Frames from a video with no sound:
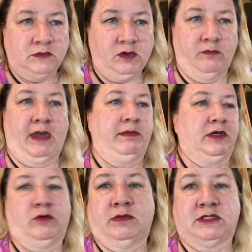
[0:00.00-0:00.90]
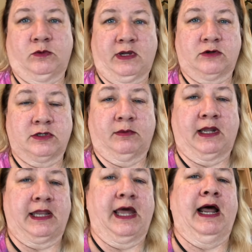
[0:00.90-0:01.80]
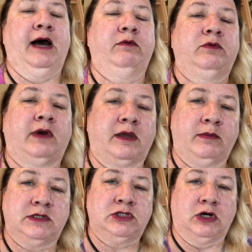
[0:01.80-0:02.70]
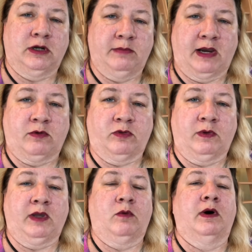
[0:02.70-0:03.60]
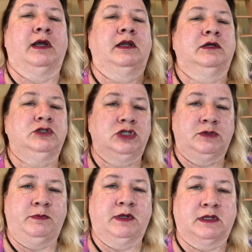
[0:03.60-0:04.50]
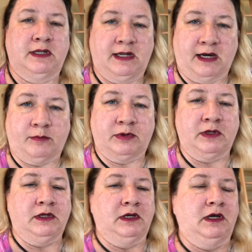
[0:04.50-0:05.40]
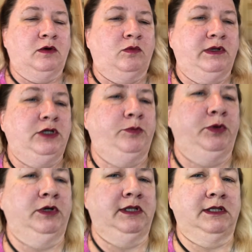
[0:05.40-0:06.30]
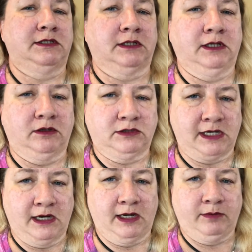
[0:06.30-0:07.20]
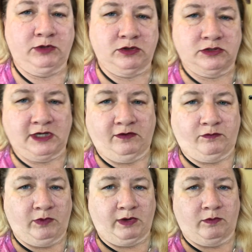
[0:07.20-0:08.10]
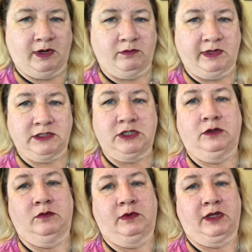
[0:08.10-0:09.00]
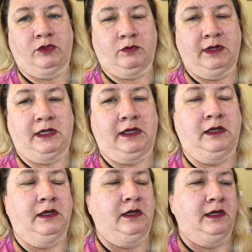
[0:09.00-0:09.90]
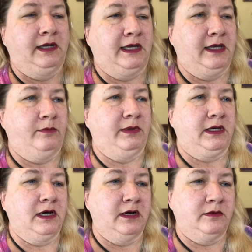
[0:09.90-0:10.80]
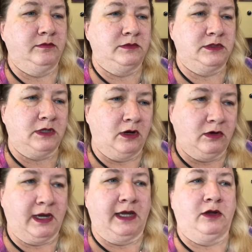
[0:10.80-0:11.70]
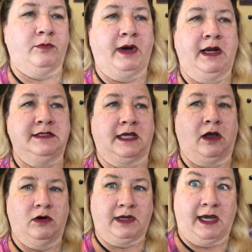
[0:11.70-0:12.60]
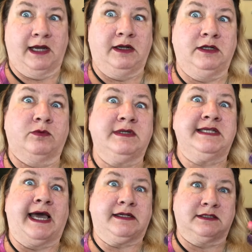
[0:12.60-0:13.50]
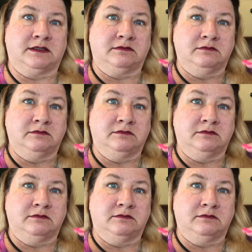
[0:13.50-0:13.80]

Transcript: you maybe you missed a week or something like that, I would recommend starting back with week one. Just build it up. When you put in this little time to yourself, week one, week two, and week three, it becomes, okay, your body's like, okay, I need to reset.